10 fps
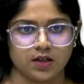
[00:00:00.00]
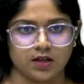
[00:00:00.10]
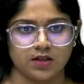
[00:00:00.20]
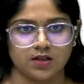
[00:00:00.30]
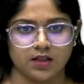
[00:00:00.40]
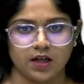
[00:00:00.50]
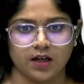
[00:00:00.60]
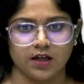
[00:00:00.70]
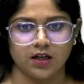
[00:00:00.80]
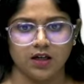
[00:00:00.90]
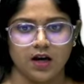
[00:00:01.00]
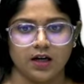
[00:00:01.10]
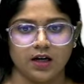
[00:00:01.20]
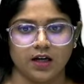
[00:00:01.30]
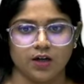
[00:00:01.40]
that is CAD,
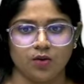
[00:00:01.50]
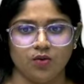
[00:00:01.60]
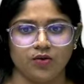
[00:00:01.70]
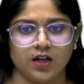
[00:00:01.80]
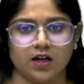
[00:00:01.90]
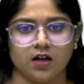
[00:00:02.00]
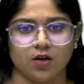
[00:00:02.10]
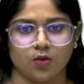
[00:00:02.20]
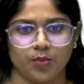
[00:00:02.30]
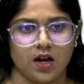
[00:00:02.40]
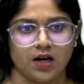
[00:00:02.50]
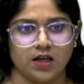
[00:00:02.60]
leading to weaker rupee.